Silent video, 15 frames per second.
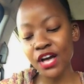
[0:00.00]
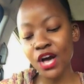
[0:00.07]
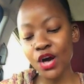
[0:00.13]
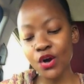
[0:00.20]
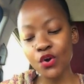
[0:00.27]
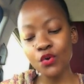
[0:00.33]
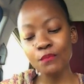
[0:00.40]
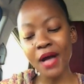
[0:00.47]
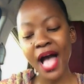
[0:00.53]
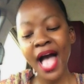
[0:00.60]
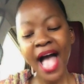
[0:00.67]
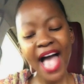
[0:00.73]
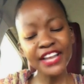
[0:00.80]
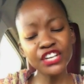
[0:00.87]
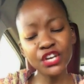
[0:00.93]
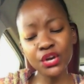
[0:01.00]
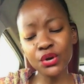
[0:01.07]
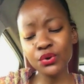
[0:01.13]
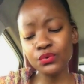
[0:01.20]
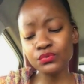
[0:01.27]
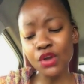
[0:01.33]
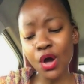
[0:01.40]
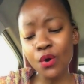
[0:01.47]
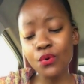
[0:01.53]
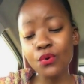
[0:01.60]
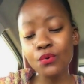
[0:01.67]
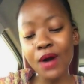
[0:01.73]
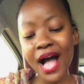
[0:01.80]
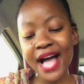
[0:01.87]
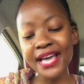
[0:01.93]
home and you
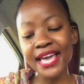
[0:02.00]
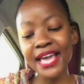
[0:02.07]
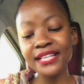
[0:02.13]
know why.